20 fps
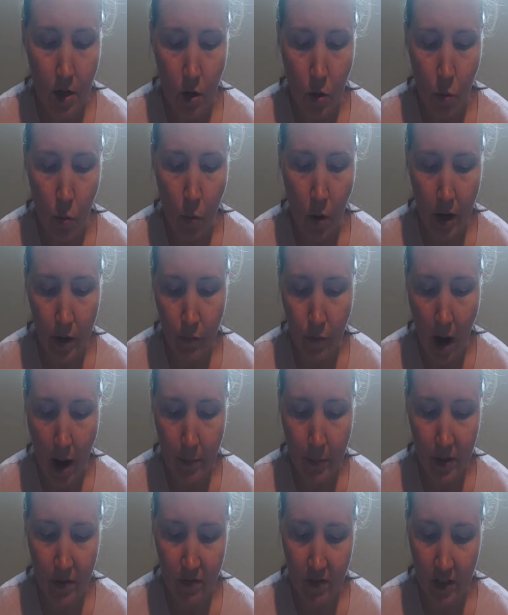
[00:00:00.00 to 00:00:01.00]
One
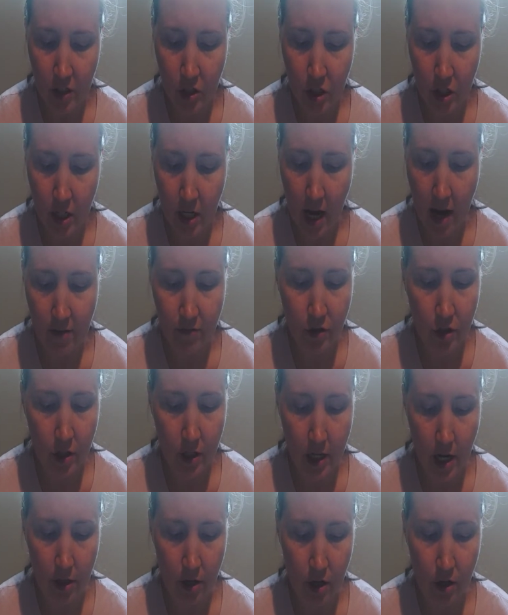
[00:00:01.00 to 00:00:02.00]
rapid vision after
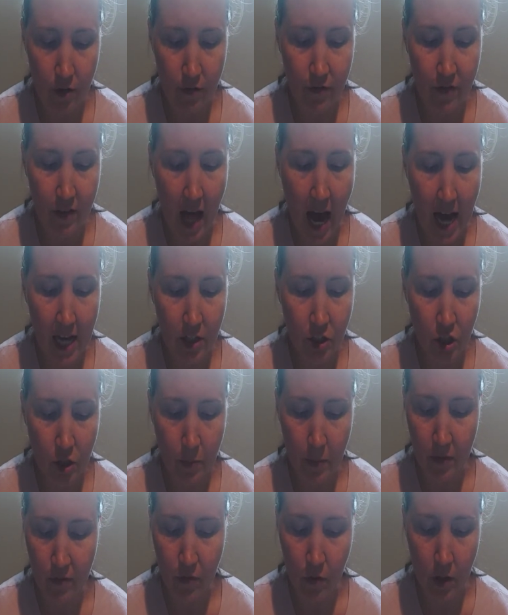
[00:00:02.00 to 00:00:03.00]
another flashed
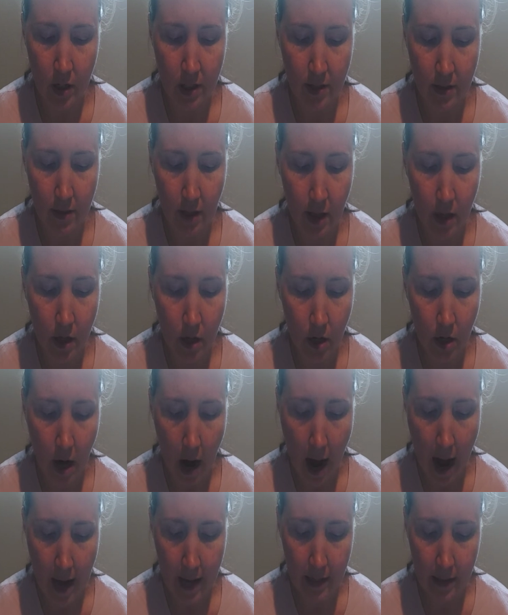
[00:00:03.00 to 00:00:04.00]
before his eager
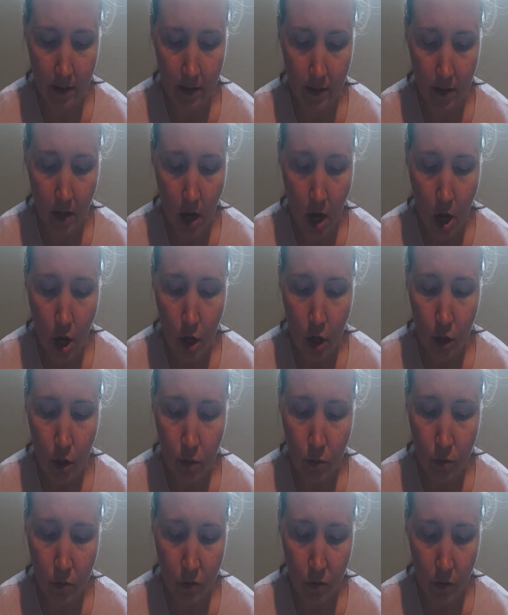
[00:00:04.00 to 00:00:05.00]
eyes.
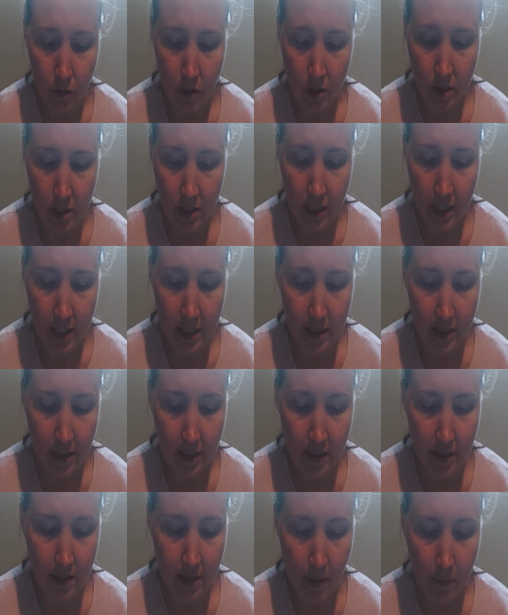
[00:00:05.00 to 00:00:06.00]
No sooner did he
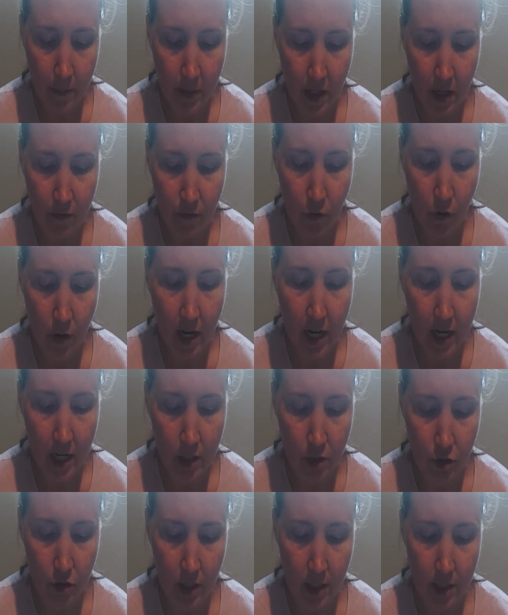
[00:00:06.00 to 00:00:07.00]
see something of great
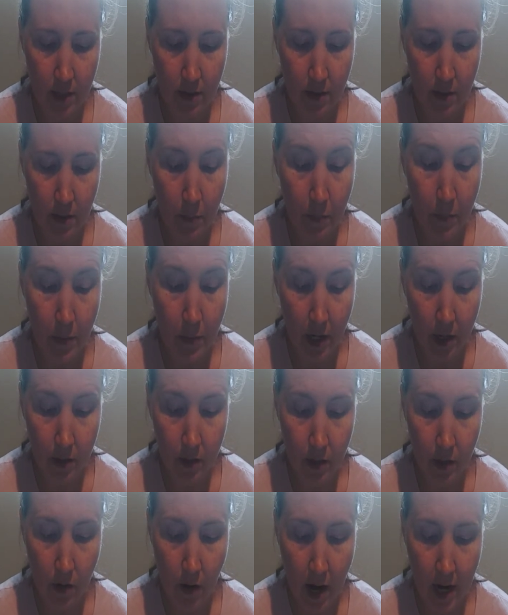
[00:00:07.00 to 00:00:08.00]
interest,
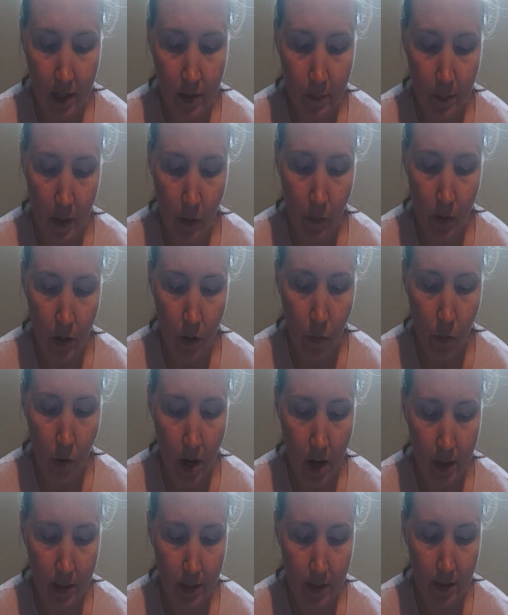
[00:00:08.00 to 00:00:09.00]
barely grasping what it
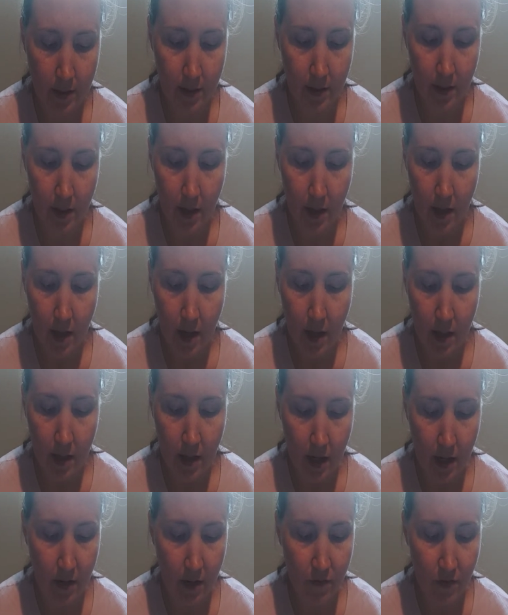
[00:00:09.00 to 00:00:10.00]
was,
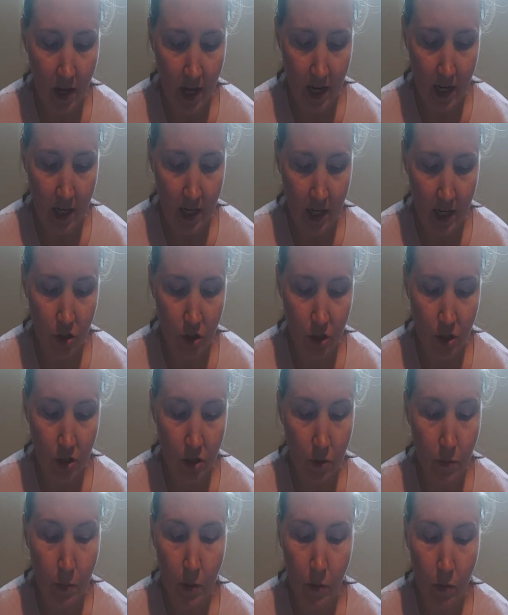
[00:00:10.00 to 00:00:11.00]
than it vanished,
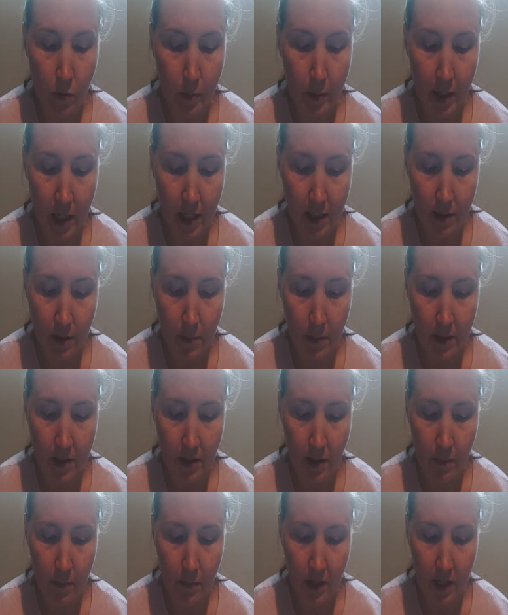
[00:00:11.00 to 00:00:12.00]
to be replaced by
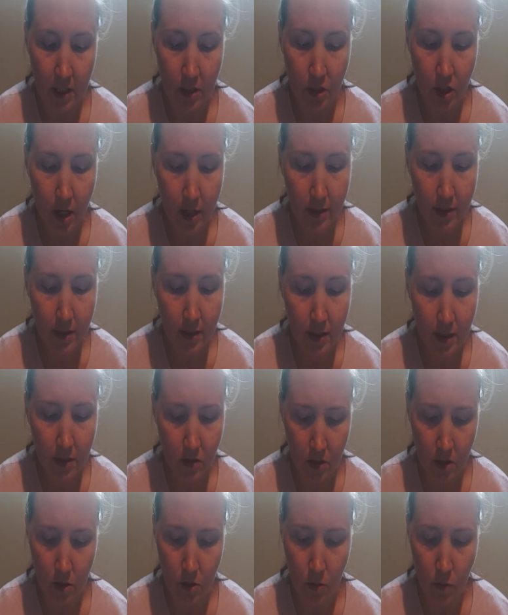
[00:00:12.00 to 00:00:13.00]
something just
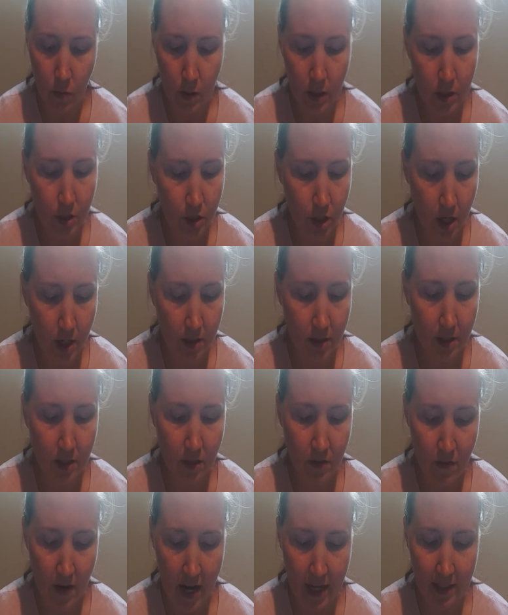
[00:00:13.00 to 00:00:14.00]
as new, just
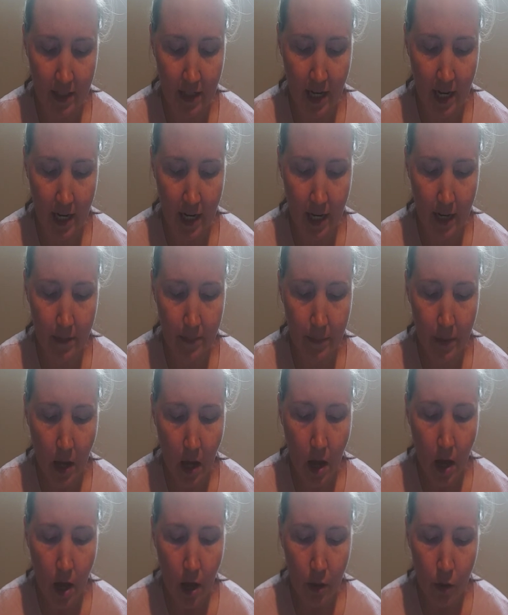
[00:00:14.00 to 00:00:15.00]
as fascinating.
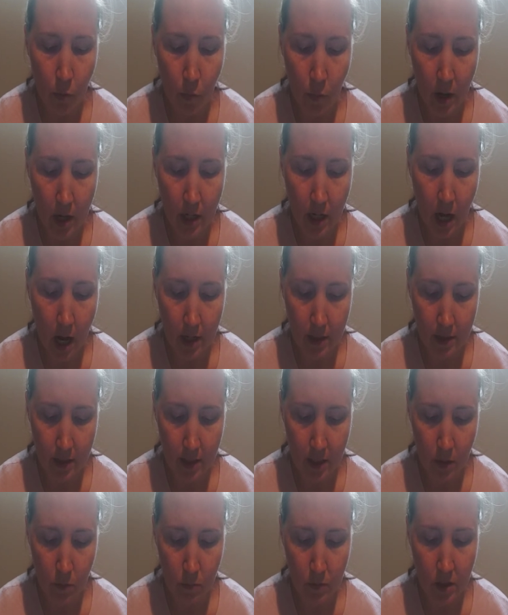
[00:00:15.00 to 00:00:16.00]
The one
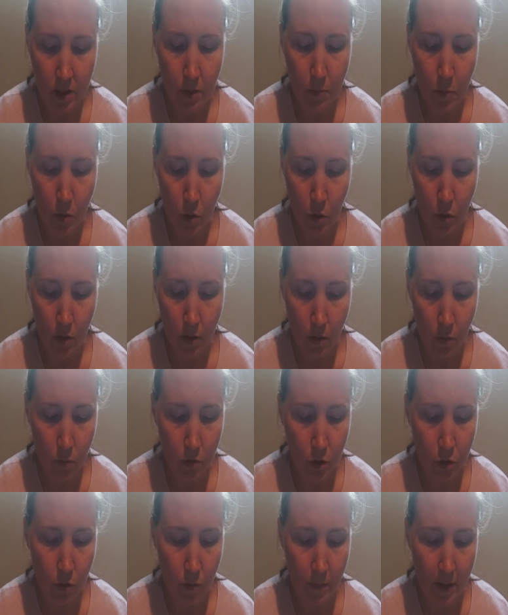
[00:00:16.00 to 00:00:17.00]
constant was the moon,
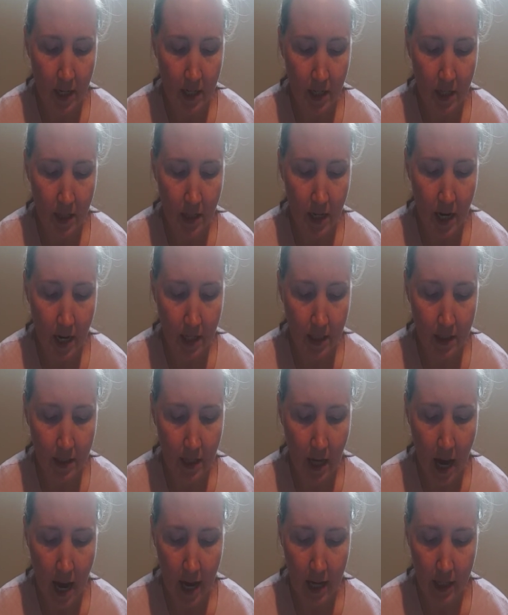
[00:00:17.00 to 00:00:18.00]
which remained in the night
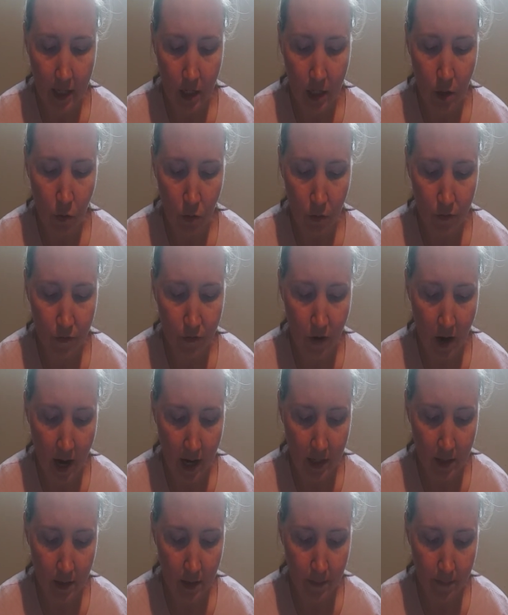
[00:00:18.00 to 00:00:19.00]
sky like an old
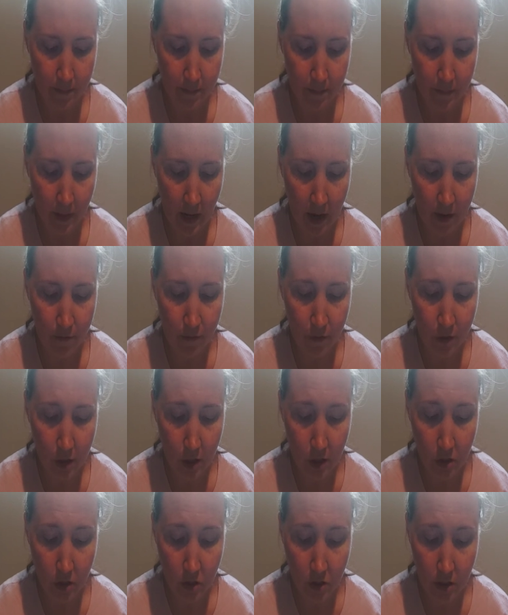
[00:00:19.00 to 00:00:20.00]
friend. At
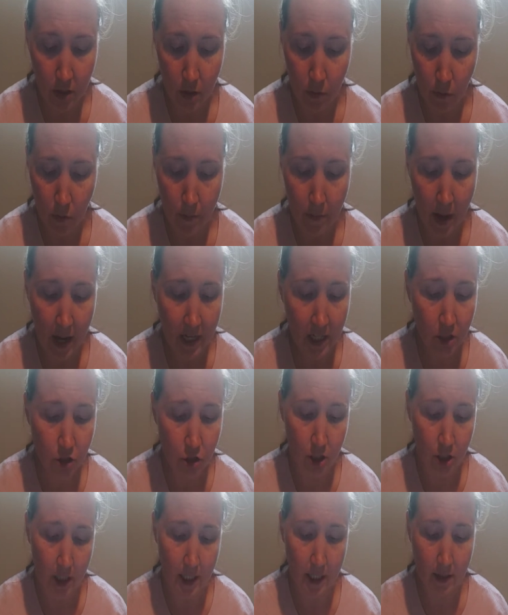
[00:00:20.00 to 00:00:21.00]
first, there were many
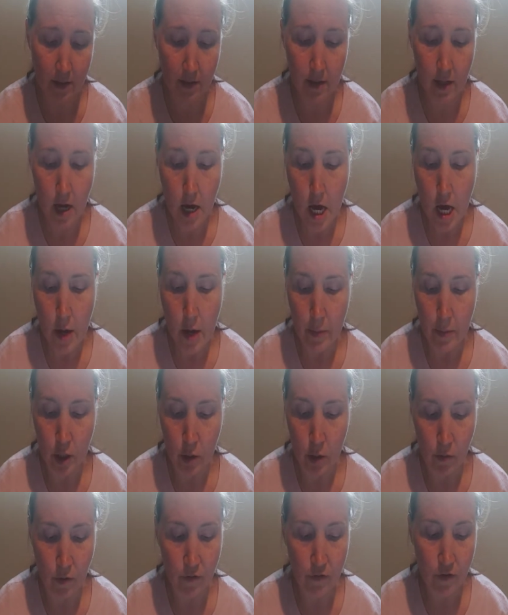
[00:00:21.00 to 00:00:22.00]
trees, but there
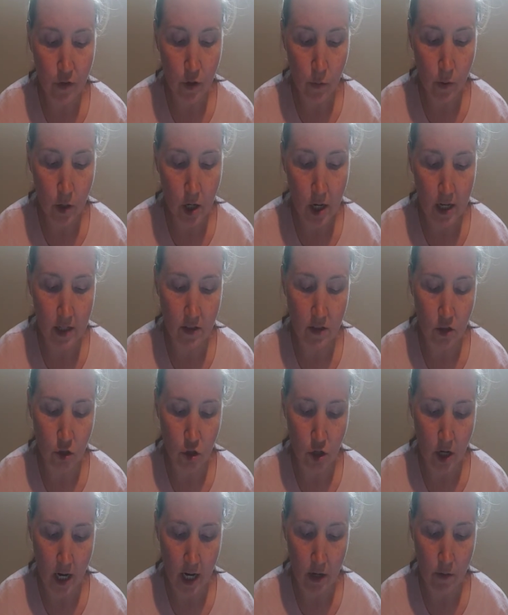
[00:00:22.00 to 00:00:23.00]
were fewer as the
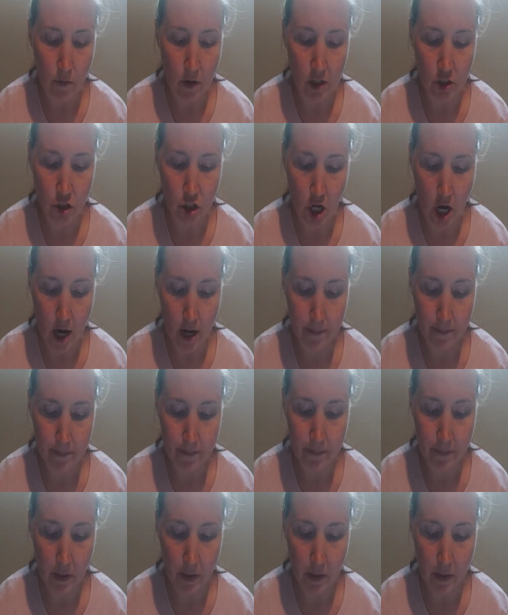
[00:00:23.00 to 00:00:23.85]
train rushed on.